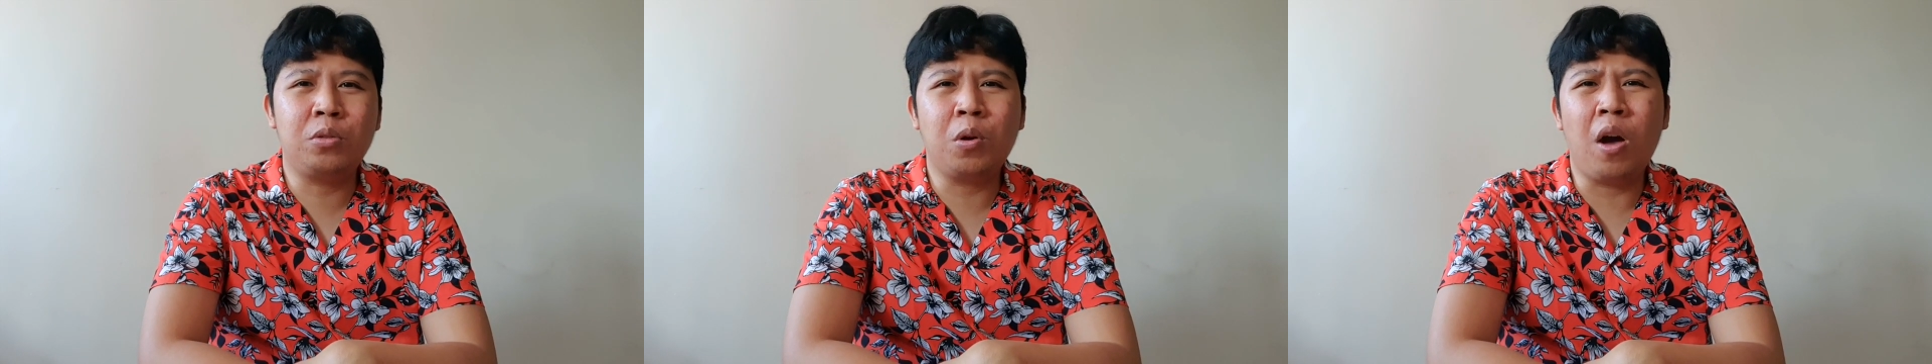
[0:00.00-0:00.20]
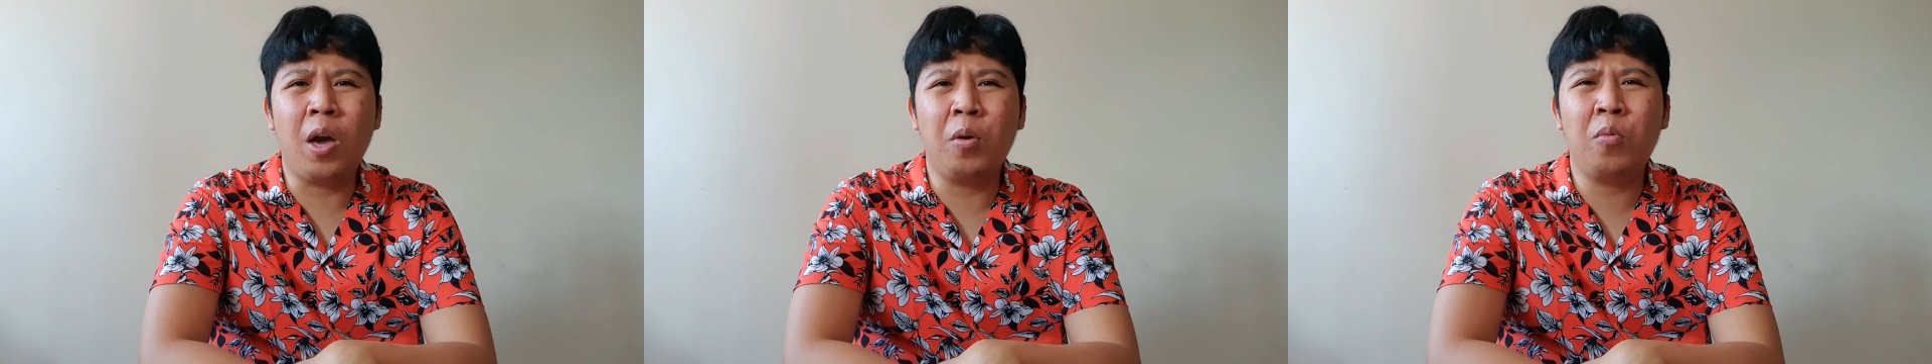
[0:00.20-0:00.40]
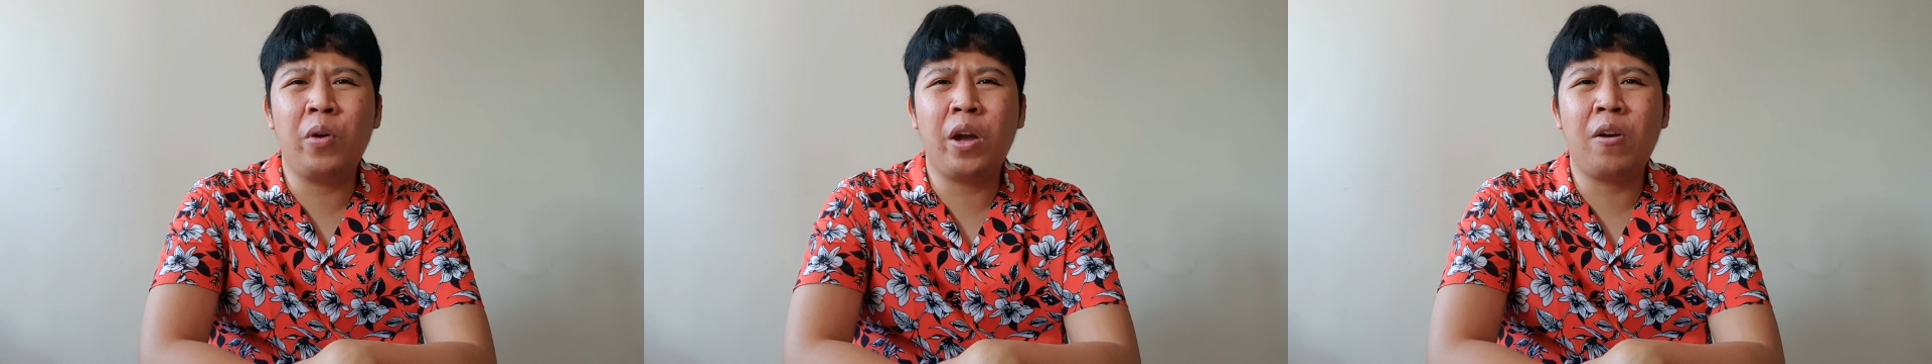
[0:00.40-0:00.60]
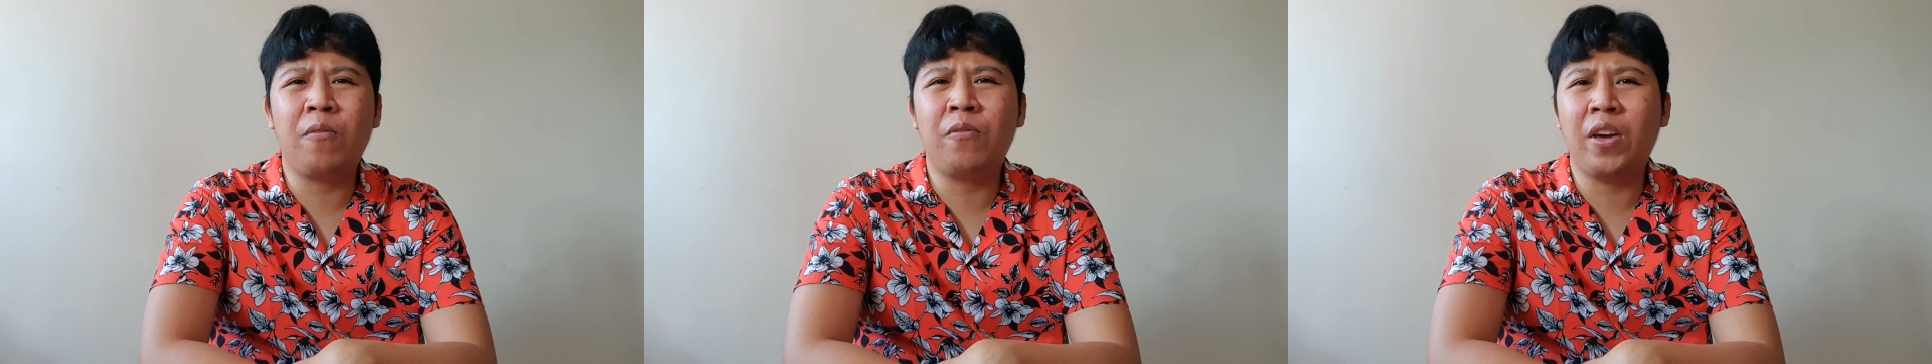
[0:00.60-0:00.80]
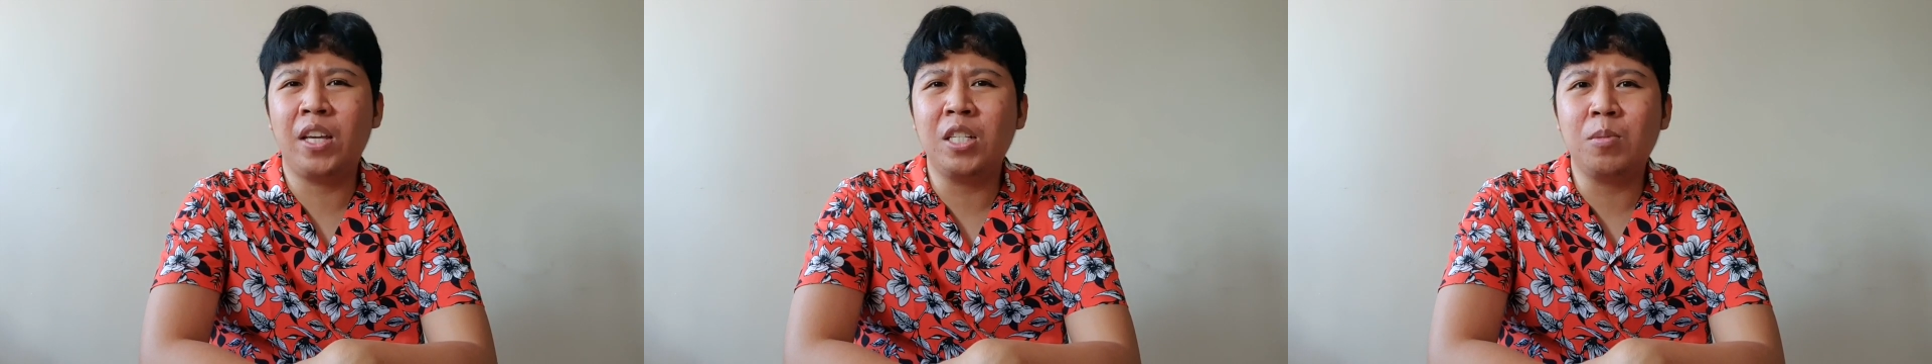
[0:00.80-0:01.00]
so I wear
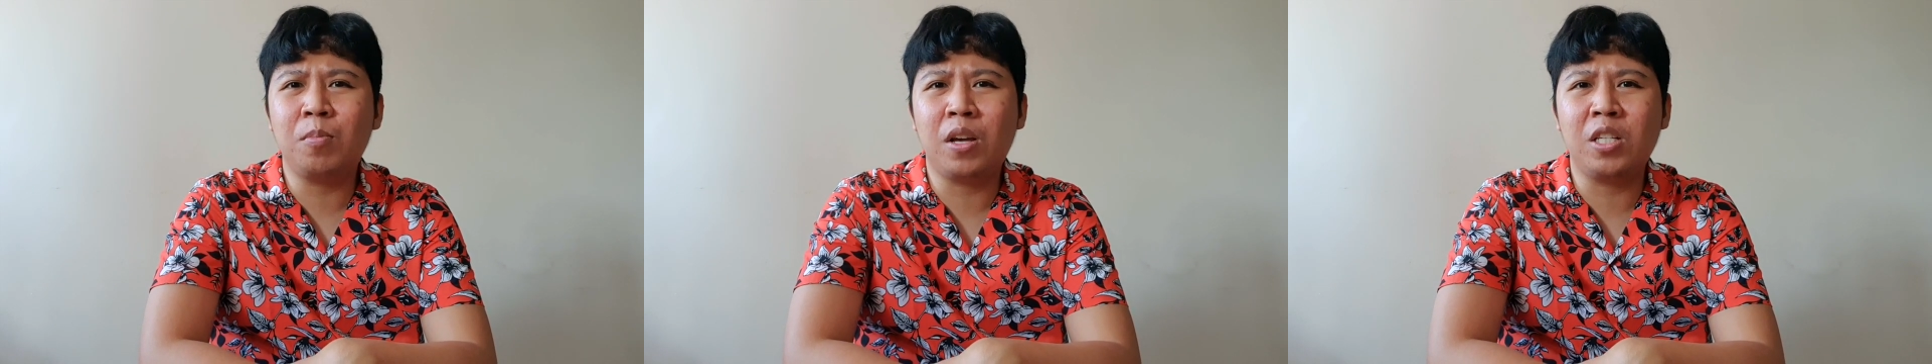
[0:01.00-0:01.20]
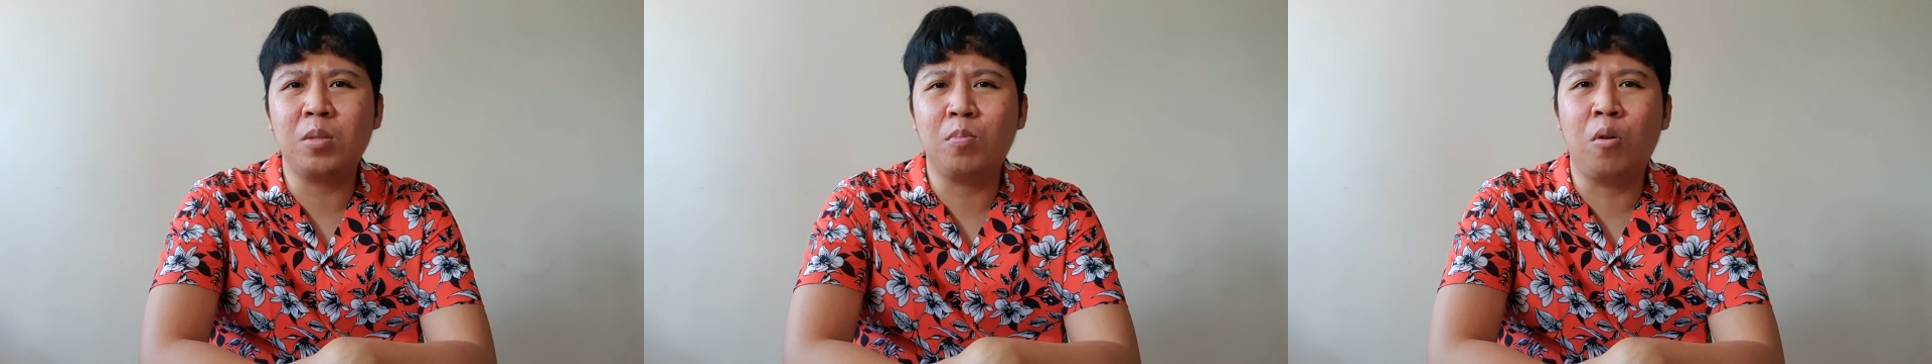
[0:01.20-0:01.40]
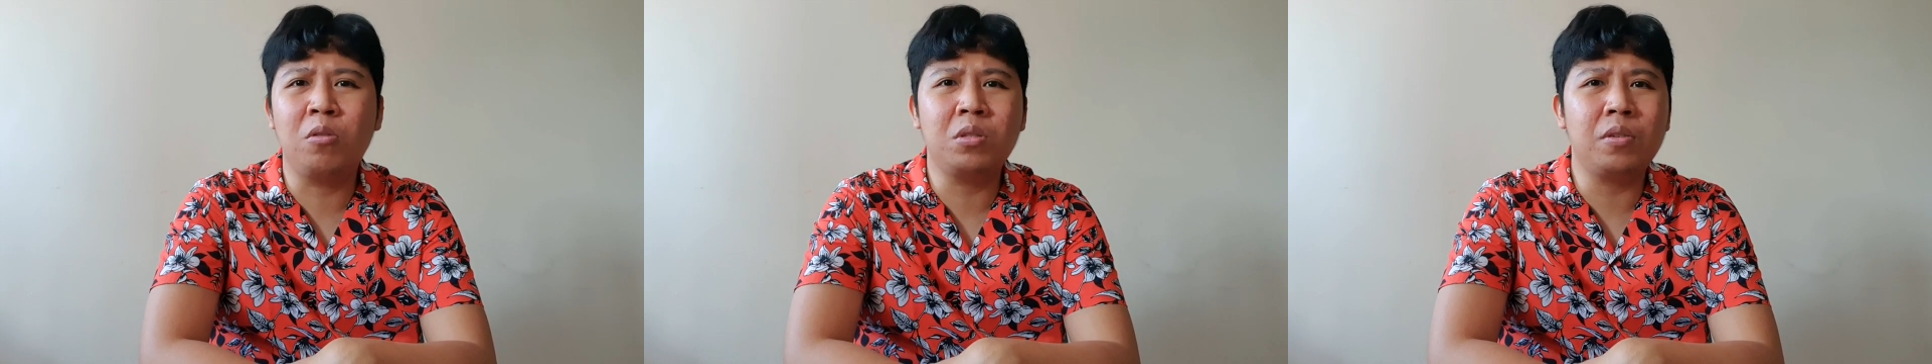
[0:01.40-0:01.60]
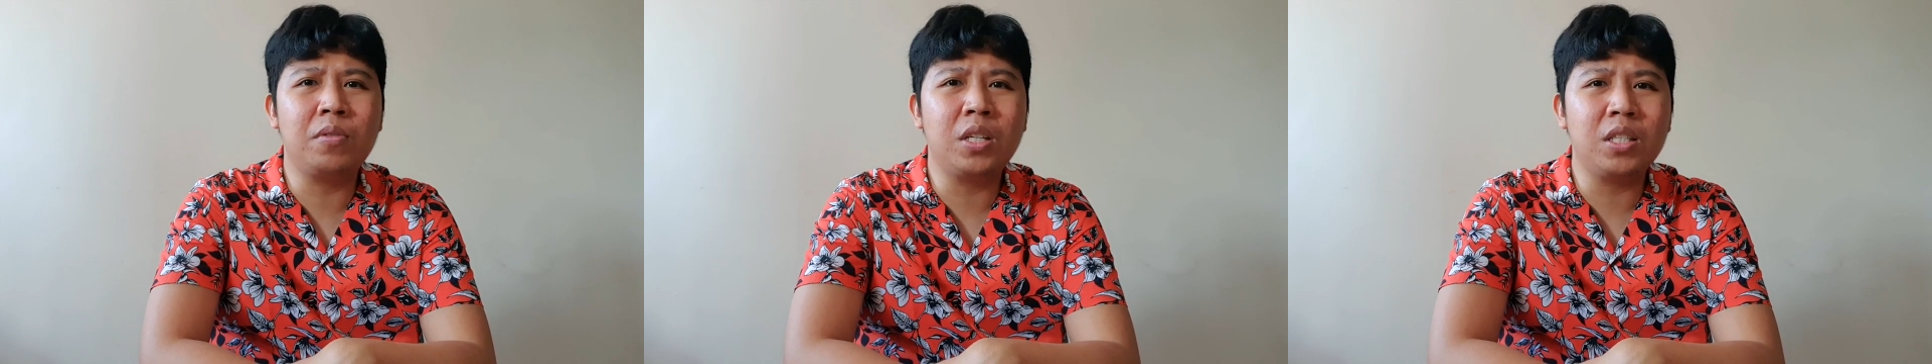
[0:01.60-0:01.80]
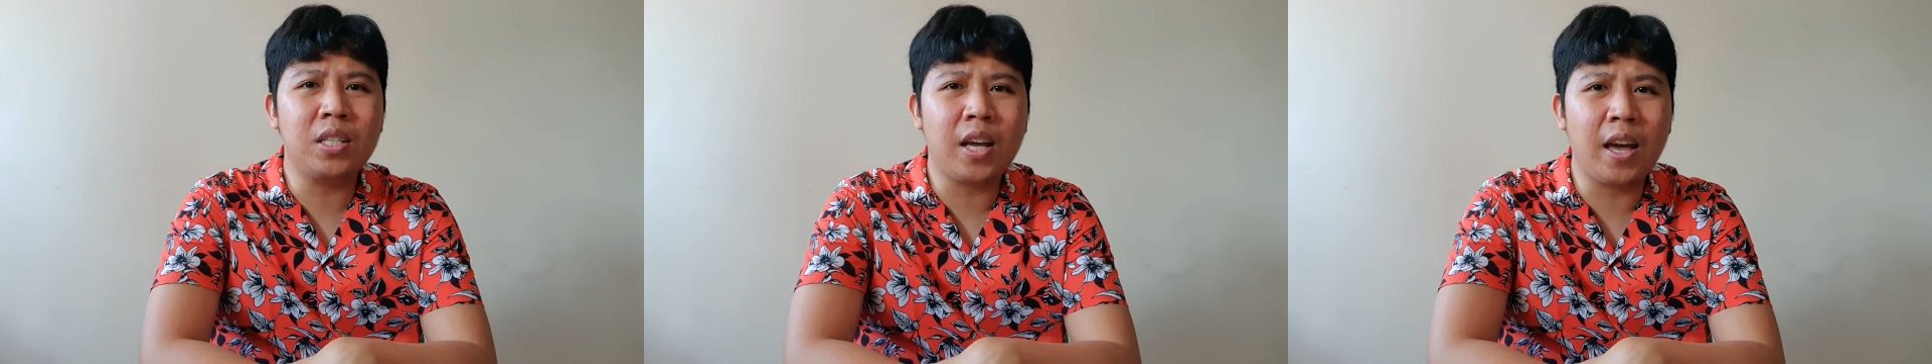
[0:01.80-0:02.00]
face masks most
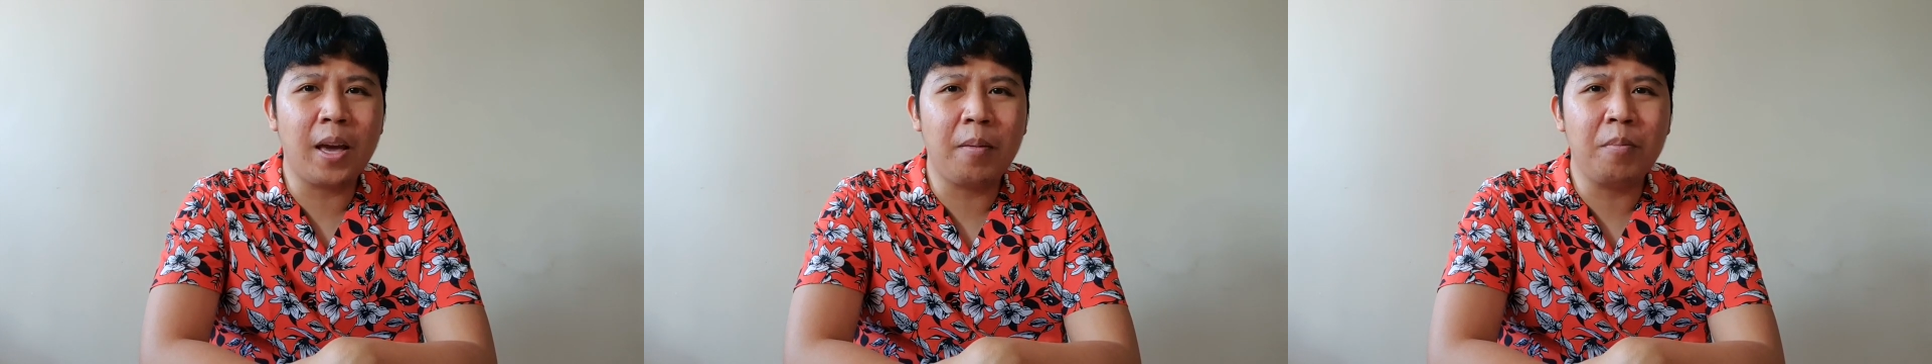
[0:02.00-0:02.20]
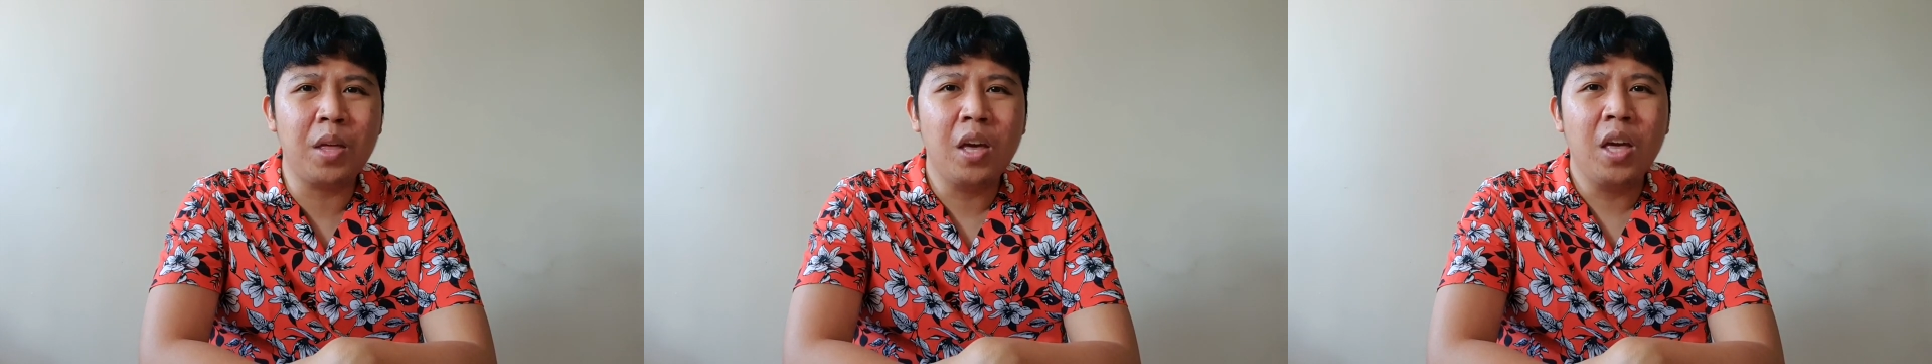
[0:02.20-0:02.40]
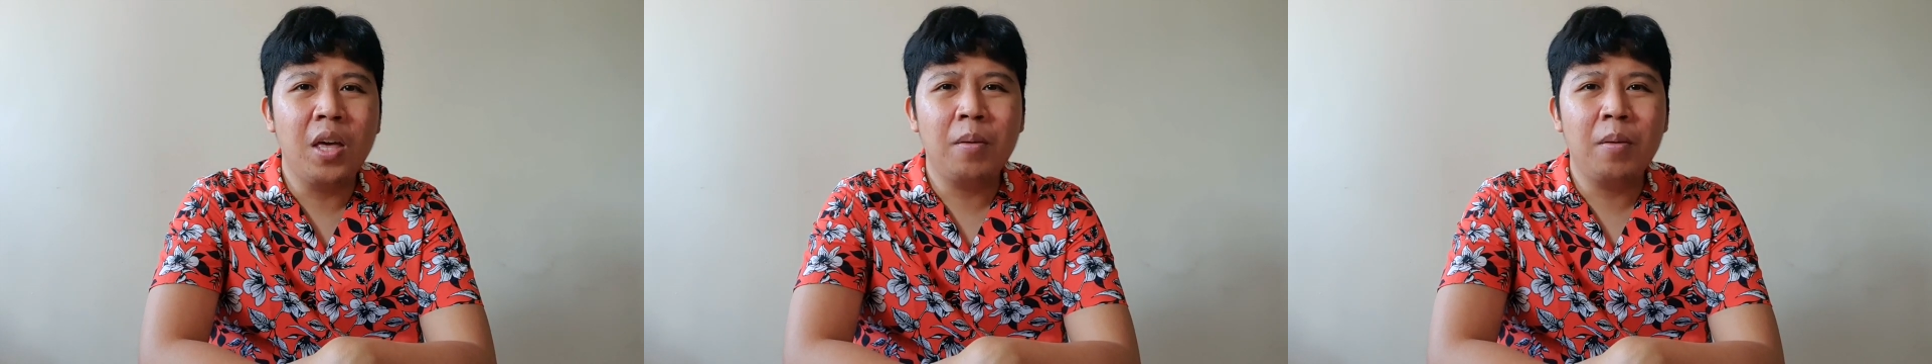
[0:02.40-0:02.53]
of the time